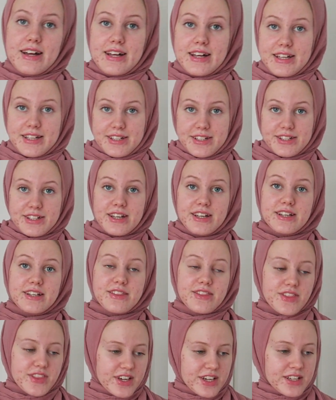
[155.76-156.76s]
And
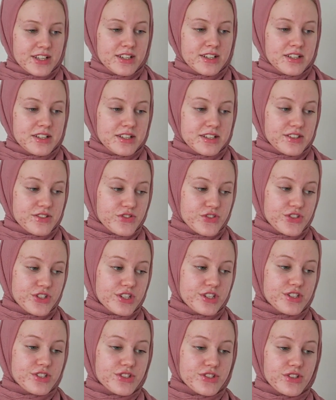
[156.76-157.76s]
then
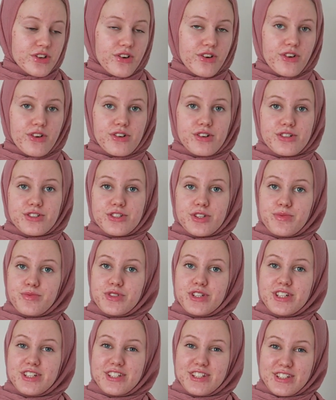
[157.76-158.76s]
these are
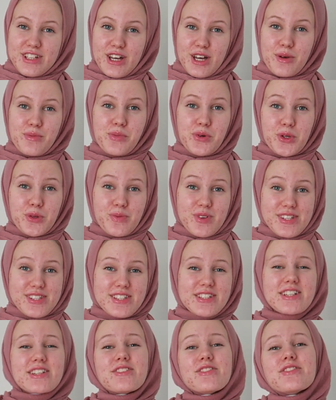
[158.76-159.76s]
something that I bought
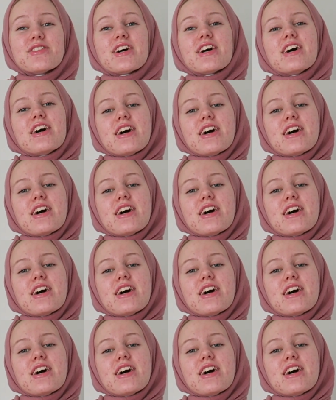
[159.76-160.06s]
myself.